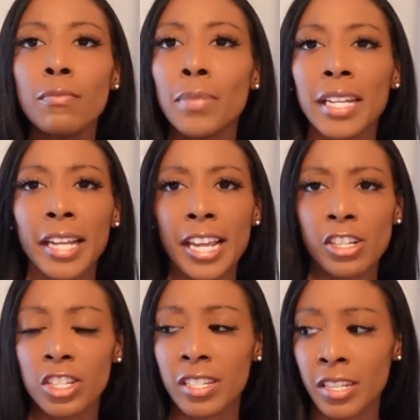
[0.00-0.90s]
big
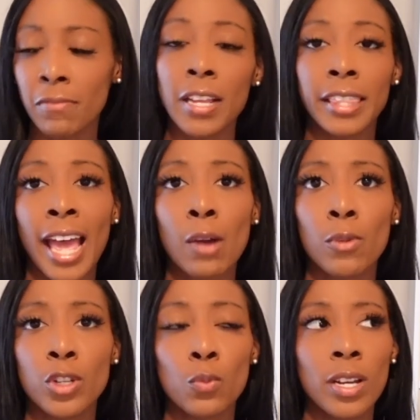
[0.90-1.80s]
occasions and stuff like that,
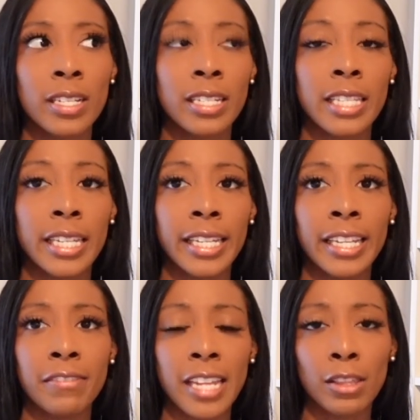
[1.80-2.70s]
which was the
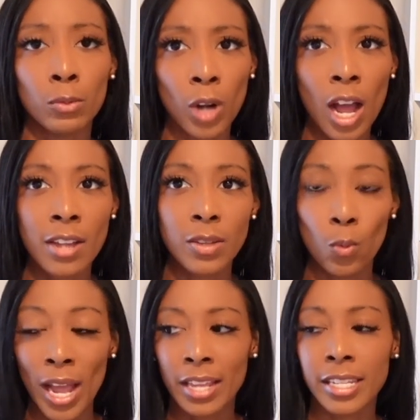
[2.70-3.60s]
Yves Saint Laurent
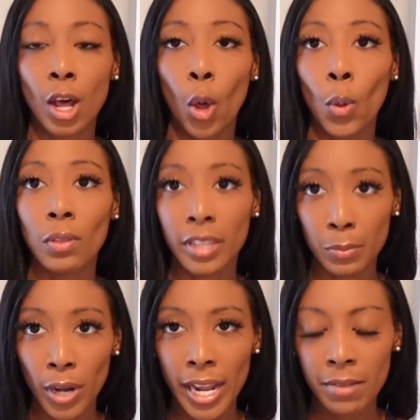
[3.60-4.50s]
YSL
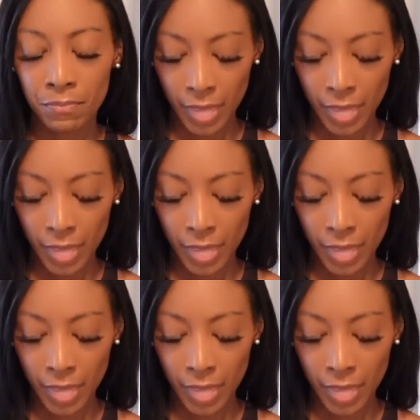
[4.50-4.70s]
Libre.